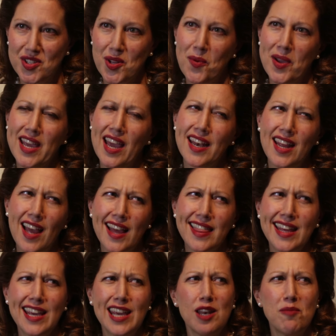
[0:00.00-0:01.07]
So again, I
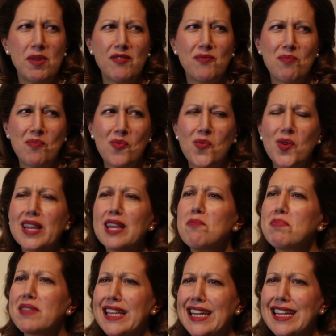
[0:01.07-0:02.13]
think he'd be really
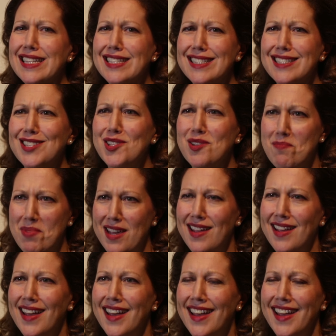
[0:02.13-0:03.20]
pleased to
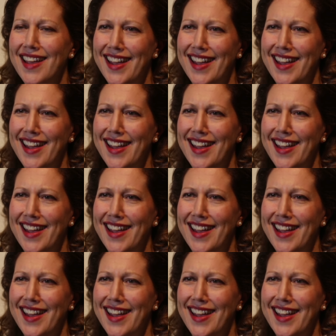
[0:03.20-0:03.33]
be